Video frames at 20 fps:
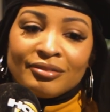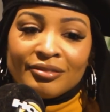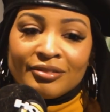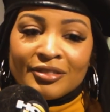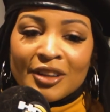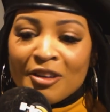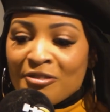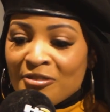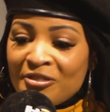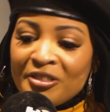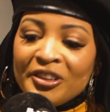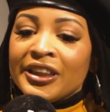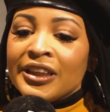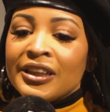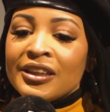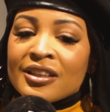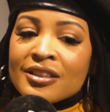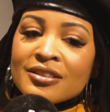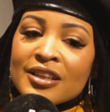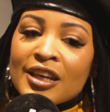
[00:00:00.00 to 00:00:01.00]
a foot in
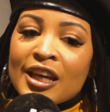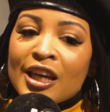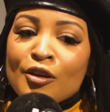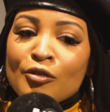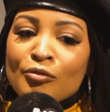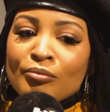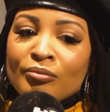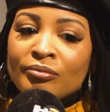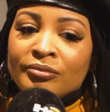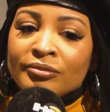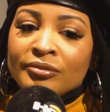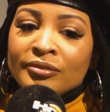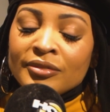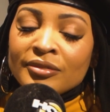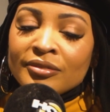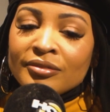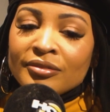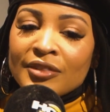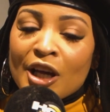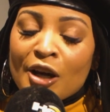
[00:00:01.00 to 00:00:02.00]
this game.
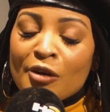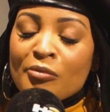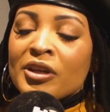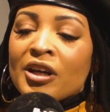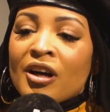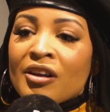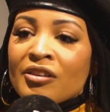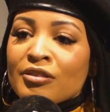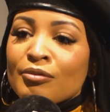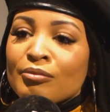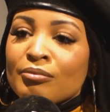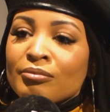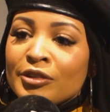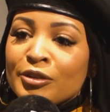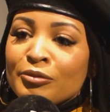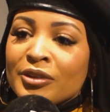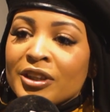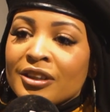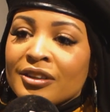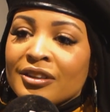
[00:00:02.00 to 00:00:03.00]
That would be awesome to
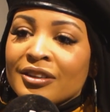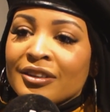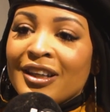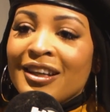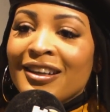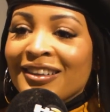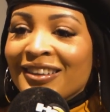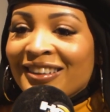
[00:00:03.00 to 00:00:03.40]
me. Yeah.